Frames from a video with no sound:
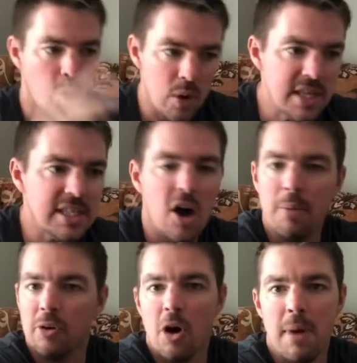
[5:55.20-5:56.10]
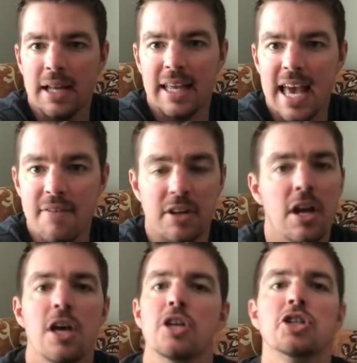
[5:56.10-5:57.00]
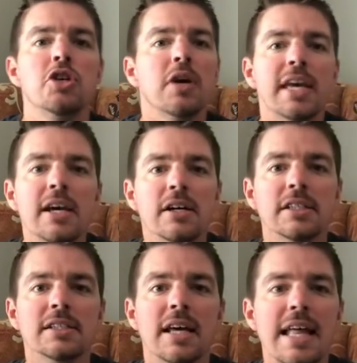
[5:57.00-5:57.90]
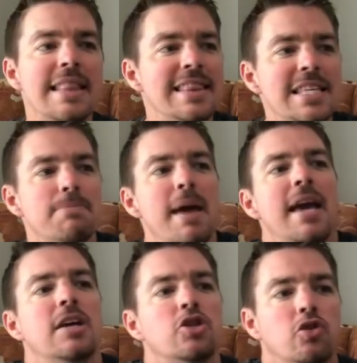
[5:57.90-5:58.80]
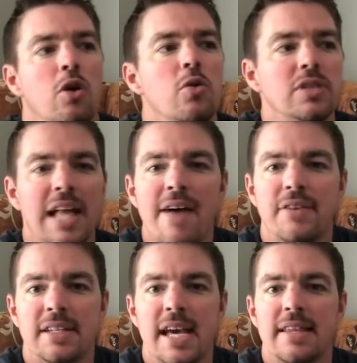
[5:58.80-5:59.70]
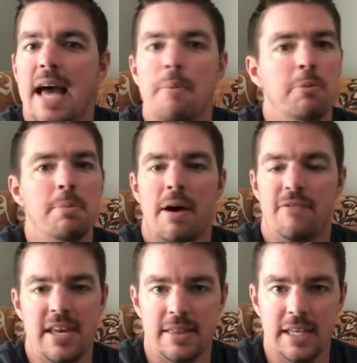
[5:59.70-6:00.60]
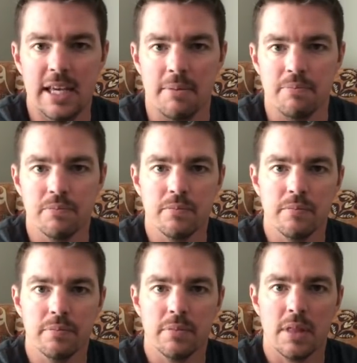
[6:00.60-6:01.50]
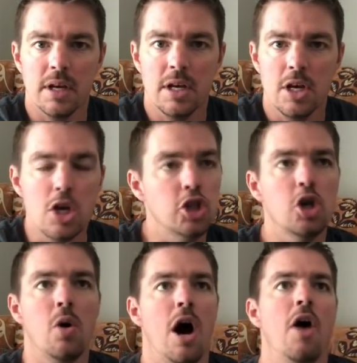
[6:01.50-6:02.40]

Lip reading: We saw him go back to heaven. So you can kill us. This man controls life and death. I'm going to put my faith in him. So